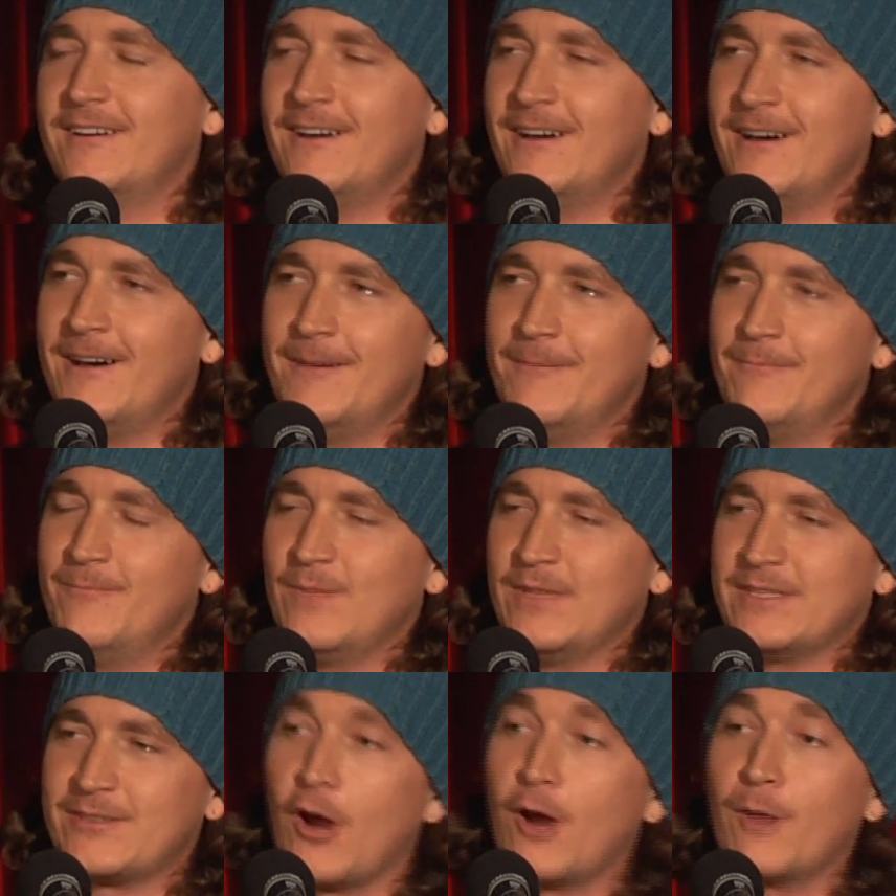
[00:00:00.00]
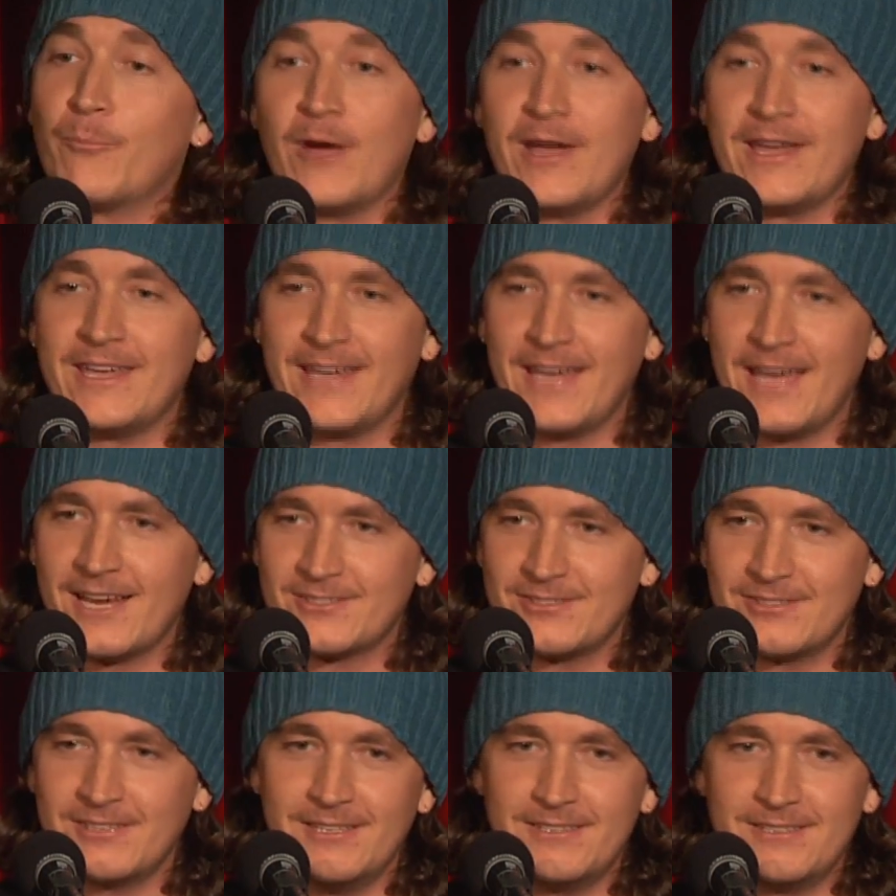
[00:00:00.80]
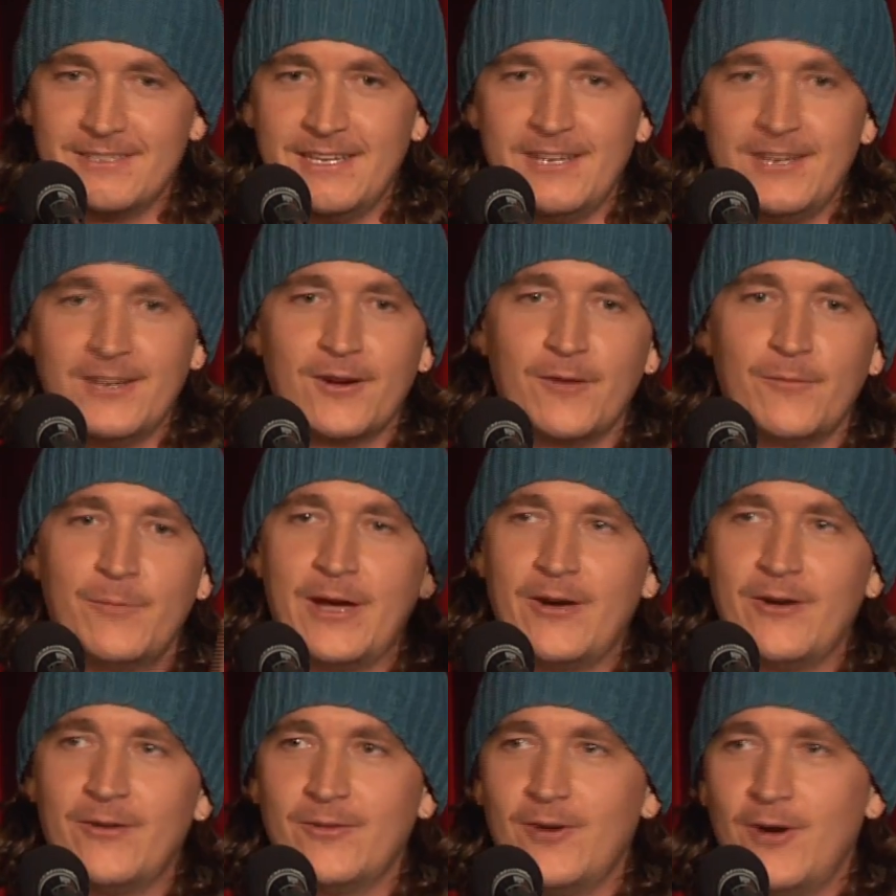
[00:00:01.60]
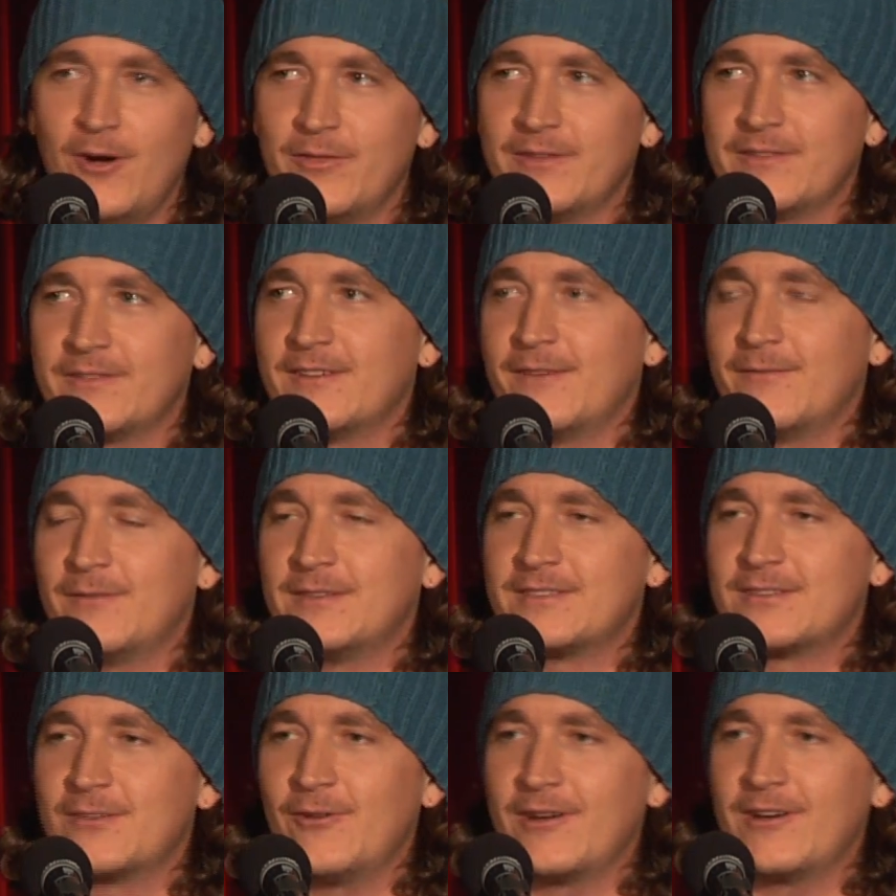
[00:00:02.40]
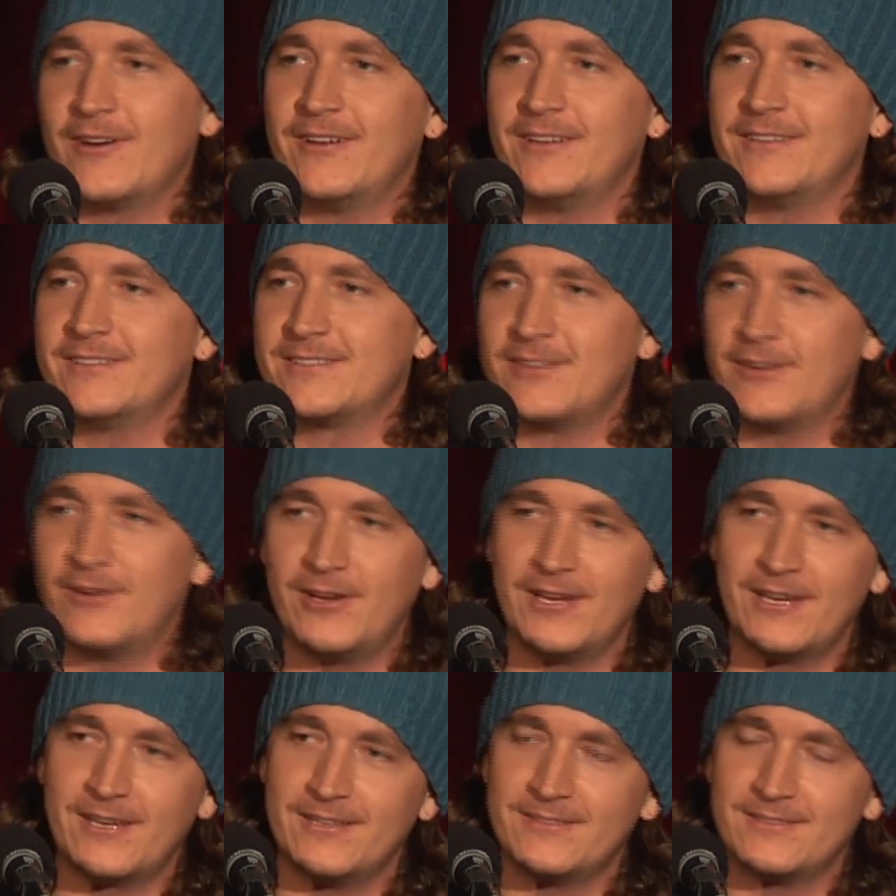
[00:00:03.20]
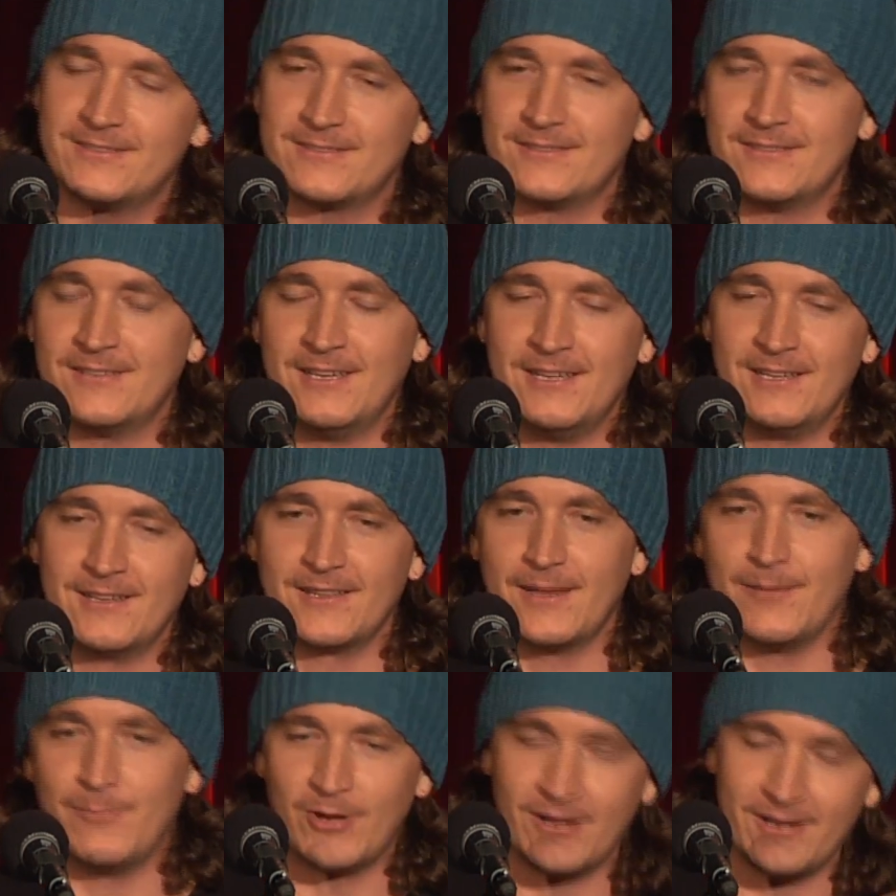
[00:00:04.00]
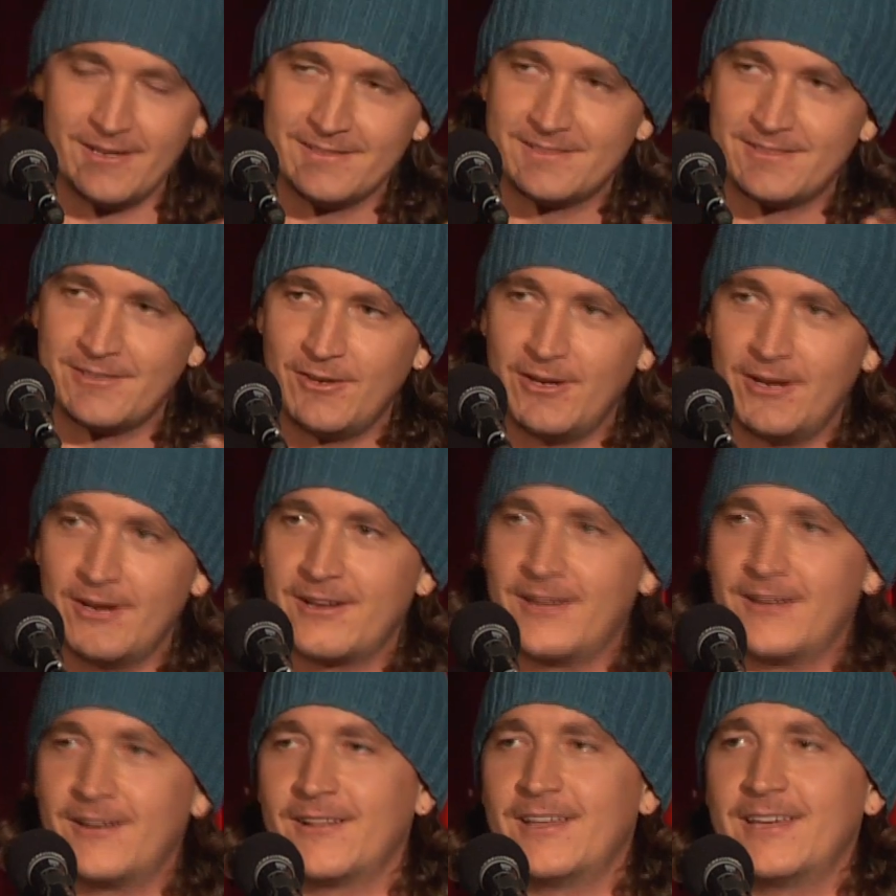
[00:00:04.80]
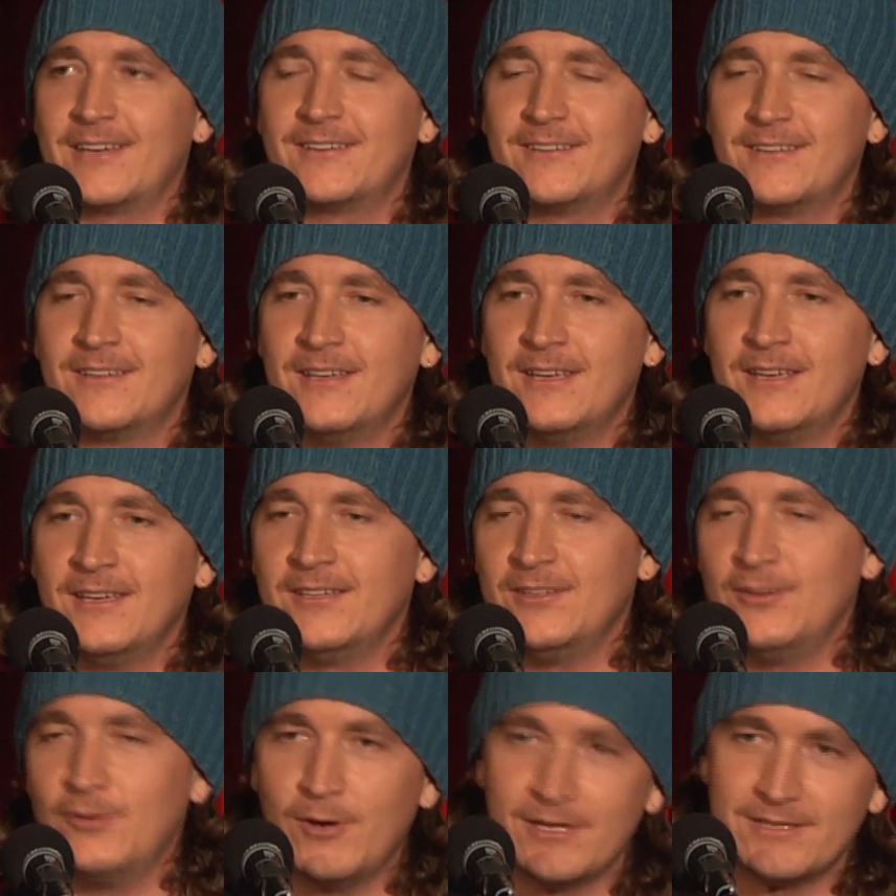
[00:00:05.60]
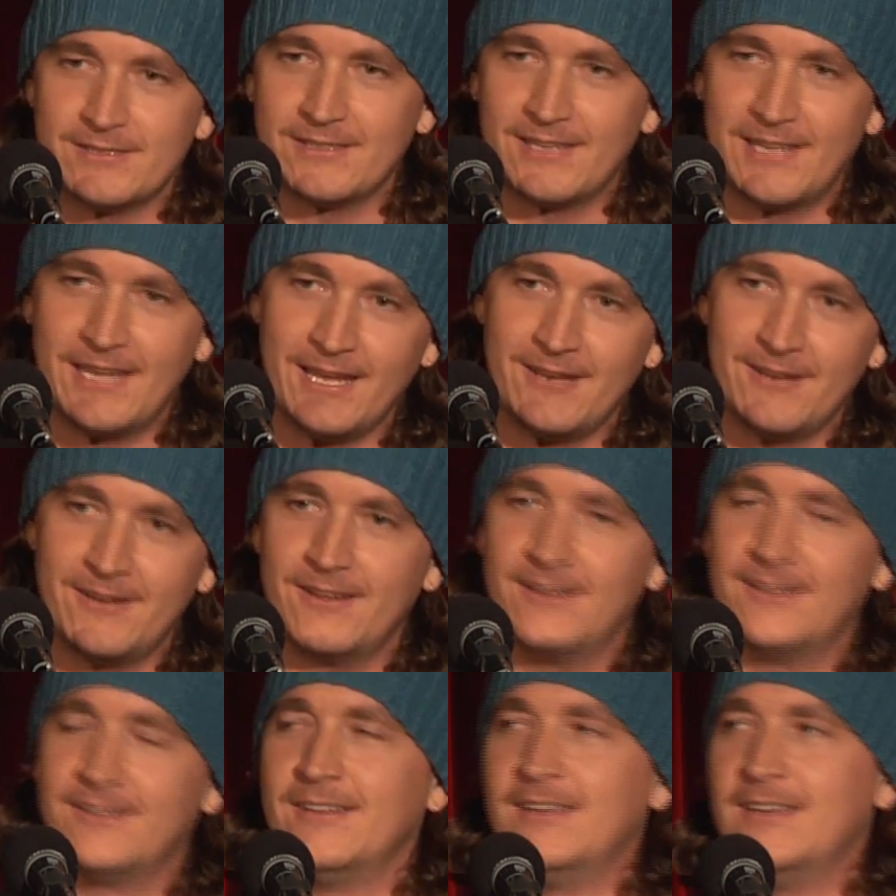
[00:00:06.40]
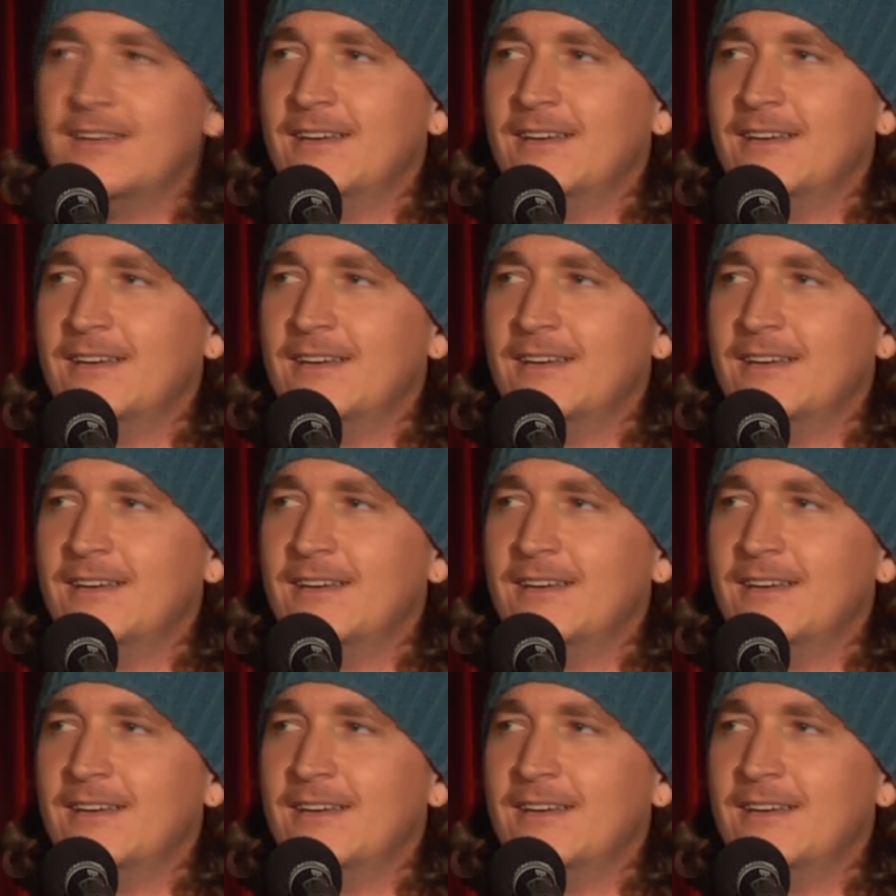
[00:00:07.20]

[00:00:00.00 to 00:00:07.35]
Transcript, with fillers: Um, it's heartbreaking, actually, to hear about all the stuff that's going on in Syria because Lebanon and Syria are kind of like US and Canada.